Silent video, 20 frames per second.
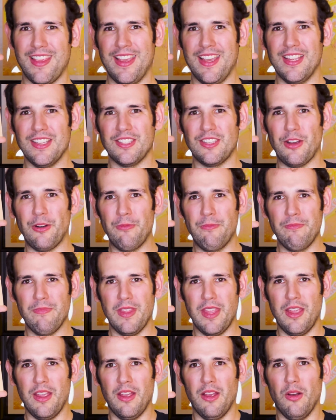So
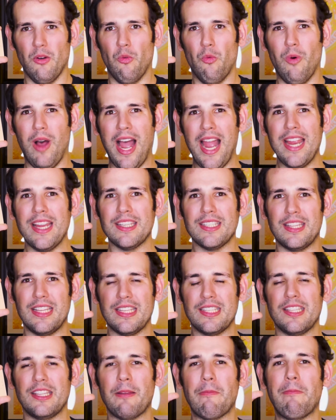why is
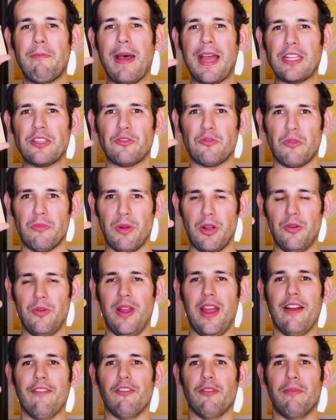this the best remote
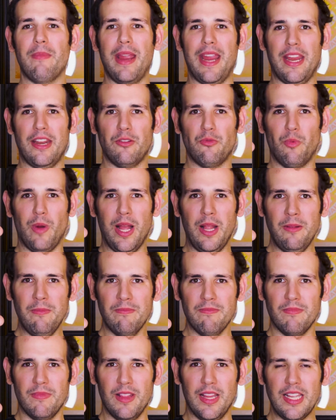ever made? Well,
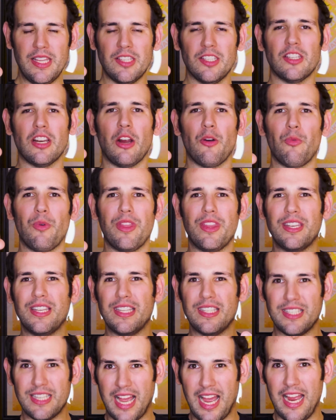let's start with the
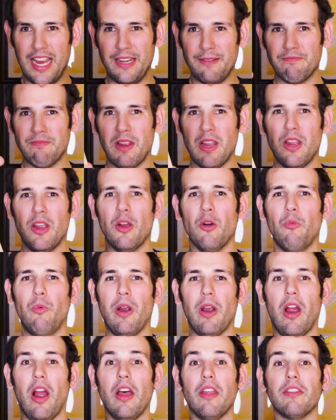design.
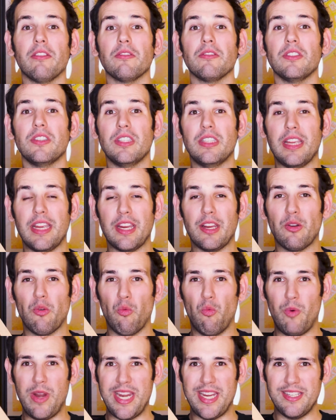Where others zig,
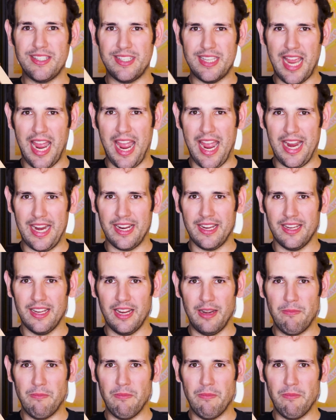we zag, and